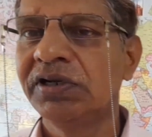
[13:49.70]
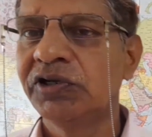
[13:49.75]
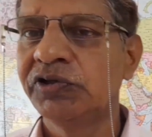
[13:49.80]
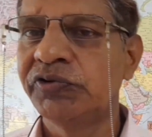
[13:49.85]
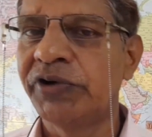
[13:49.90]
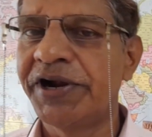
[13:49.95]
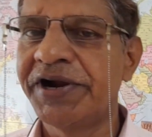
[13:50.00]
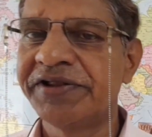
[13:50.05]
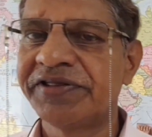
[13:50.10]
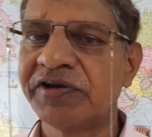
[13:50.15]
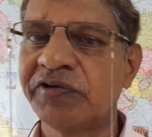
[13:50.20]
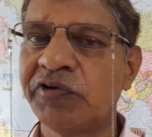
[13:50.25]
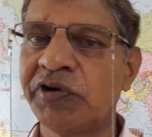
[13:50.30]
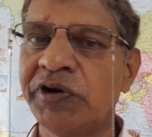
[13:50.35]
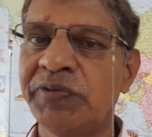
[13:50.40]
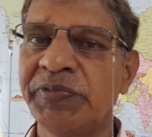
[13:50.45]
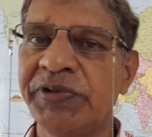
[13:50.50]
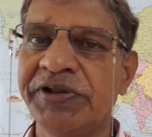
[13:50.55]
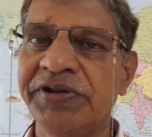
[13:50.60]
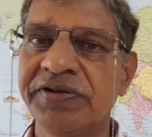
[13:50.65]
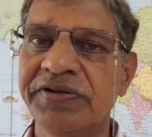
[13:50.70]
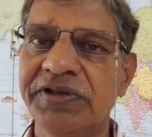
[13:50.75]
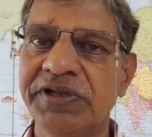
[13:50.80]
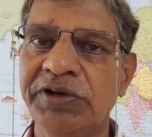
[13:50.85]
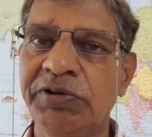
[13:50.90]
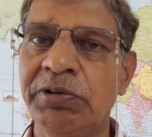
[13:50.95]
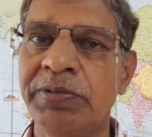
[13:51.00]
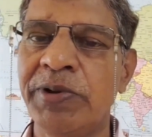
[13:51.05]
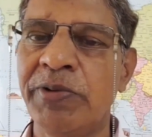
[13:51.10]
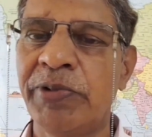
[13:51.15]
Joint surveyor means he
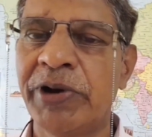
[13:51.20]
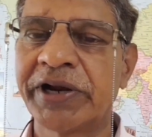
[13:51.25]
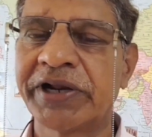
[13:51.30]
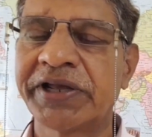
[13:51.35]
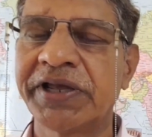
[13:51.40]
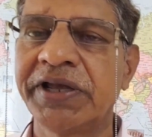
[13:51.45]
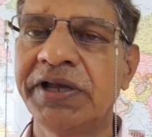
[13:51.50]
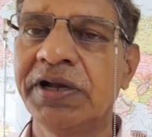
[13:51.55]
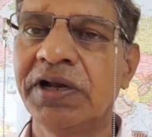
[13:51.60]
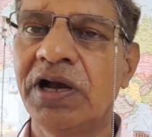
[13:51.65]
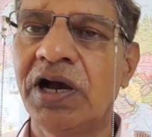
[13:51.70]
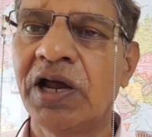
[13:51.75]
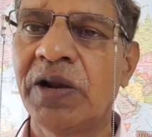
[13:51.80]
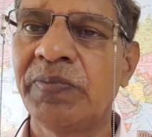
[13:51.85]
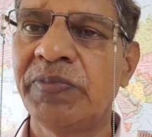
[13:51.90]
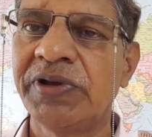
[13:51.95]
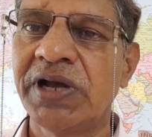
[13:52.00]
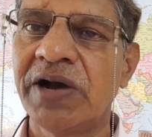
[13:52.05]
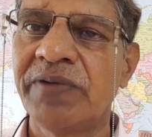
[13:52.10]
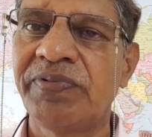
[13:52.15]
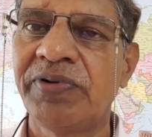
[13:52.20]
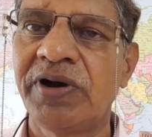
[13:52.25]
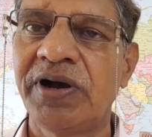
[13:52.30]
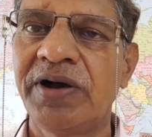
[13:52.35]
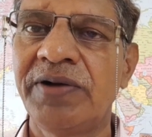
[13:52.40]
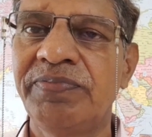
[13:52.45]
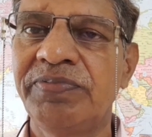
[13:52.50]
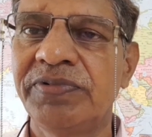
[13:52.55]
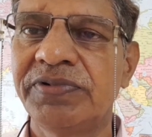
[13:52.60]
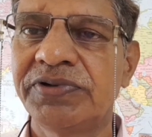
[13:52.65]
will be working on behalf
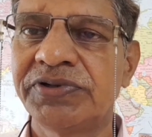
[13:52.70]
of